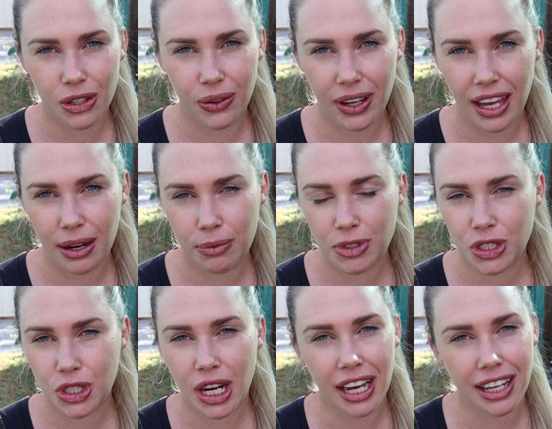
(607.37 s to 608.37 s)
you can
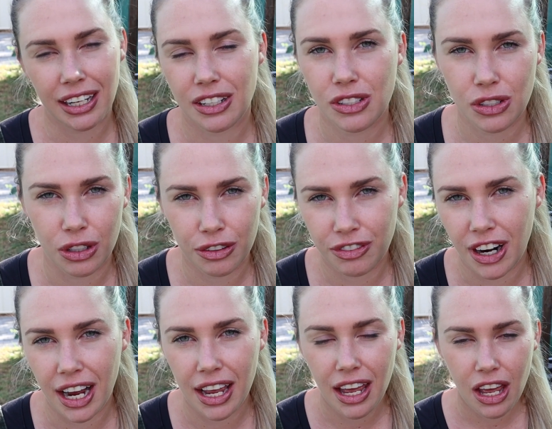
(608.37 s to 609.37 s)
chuck it in a stir
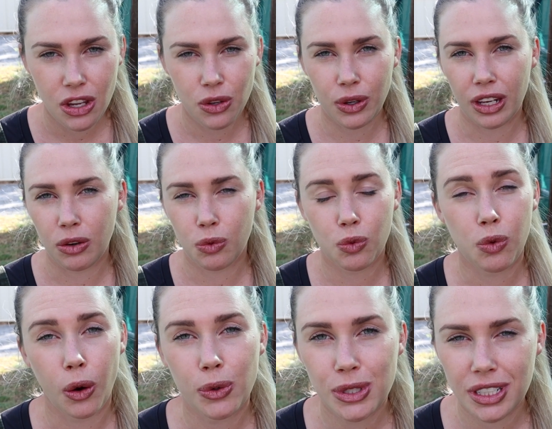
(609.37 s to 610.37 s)
fry, you can
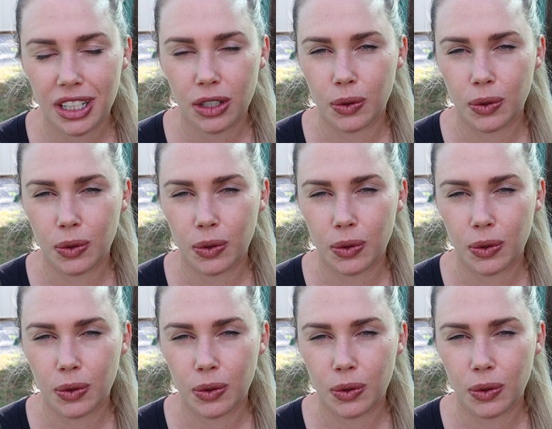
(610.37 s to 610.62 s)
roast it.